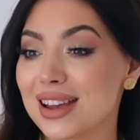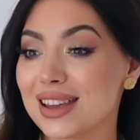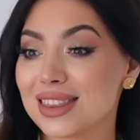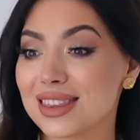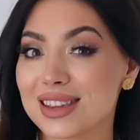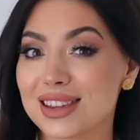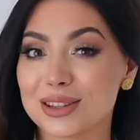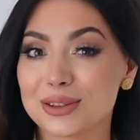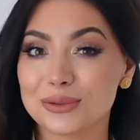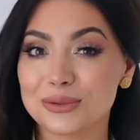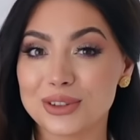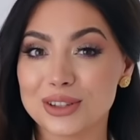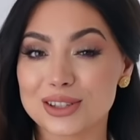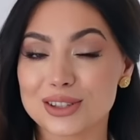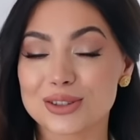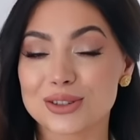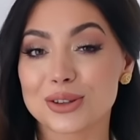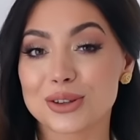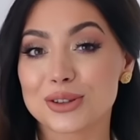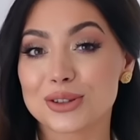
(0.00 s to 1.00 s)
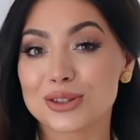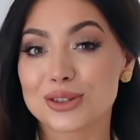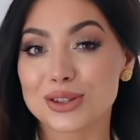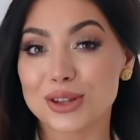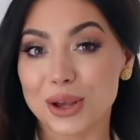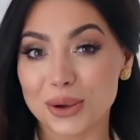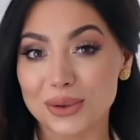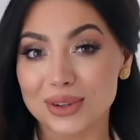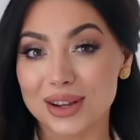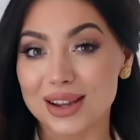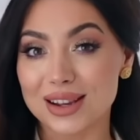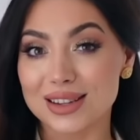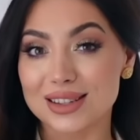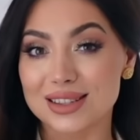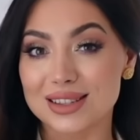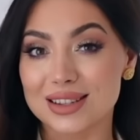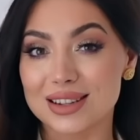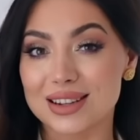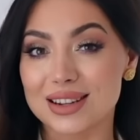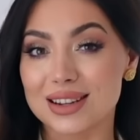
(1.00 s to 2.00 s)
I think it fits so
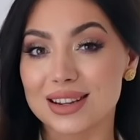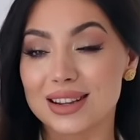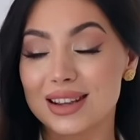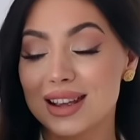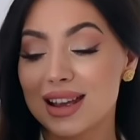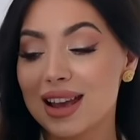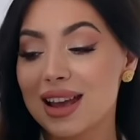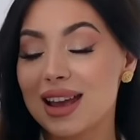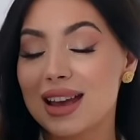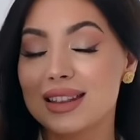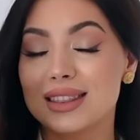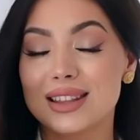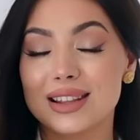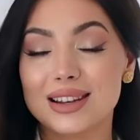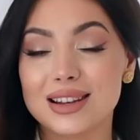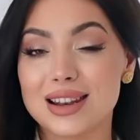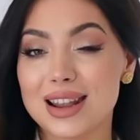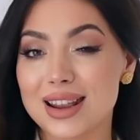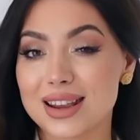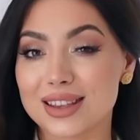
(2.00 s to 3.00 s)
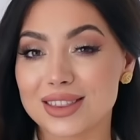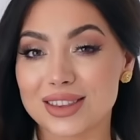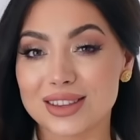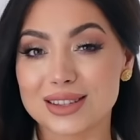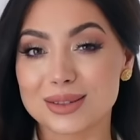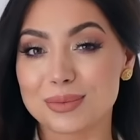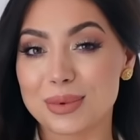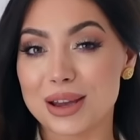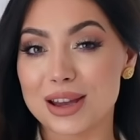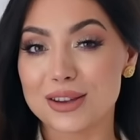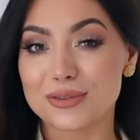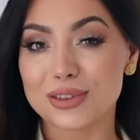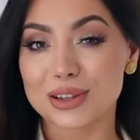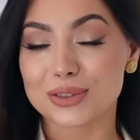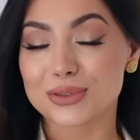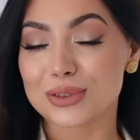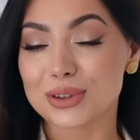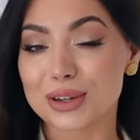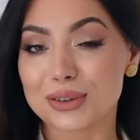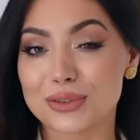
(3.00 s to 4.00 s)
nicely. The length is perfect
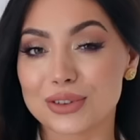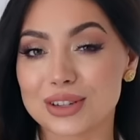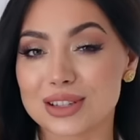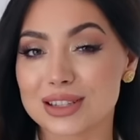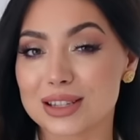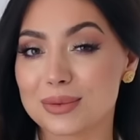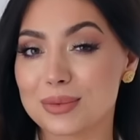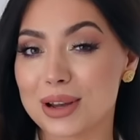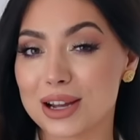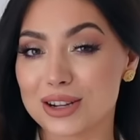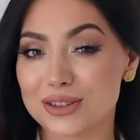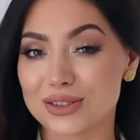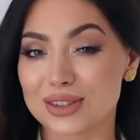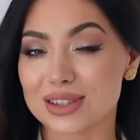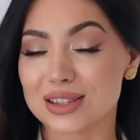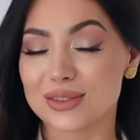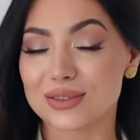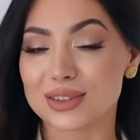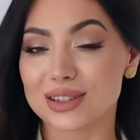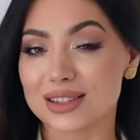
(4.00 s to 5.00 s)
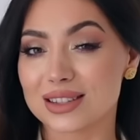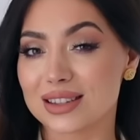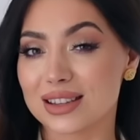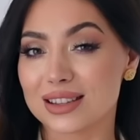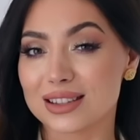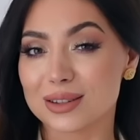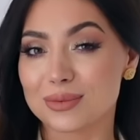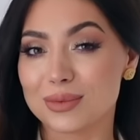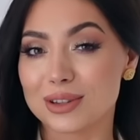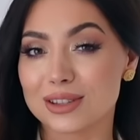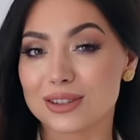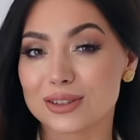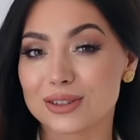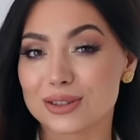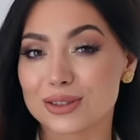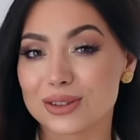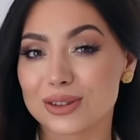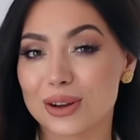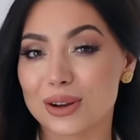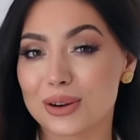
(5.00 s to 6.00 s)
for reference, I'm 170 centimeters,
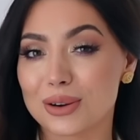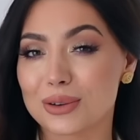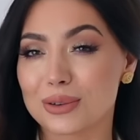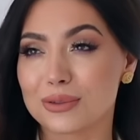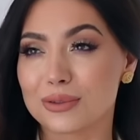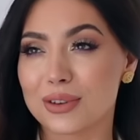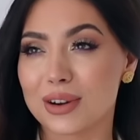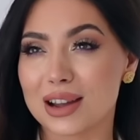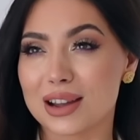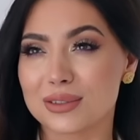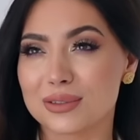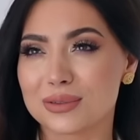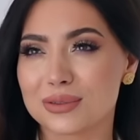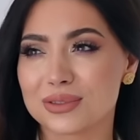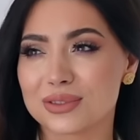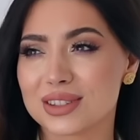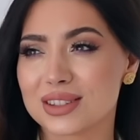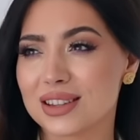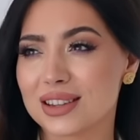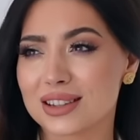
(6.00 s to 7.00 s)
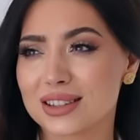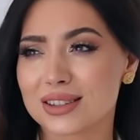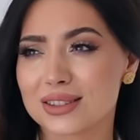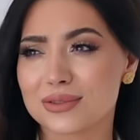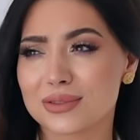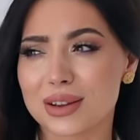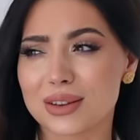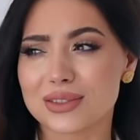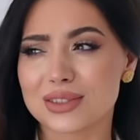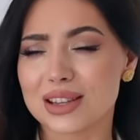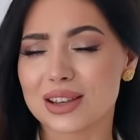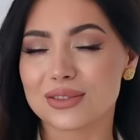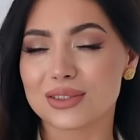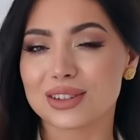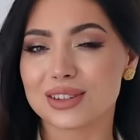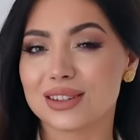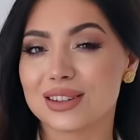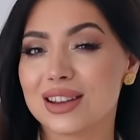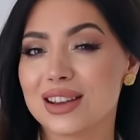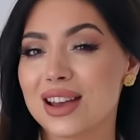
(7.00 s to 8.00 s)
so 5'6",
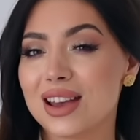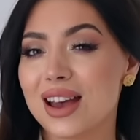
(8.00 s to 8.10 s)
5'7".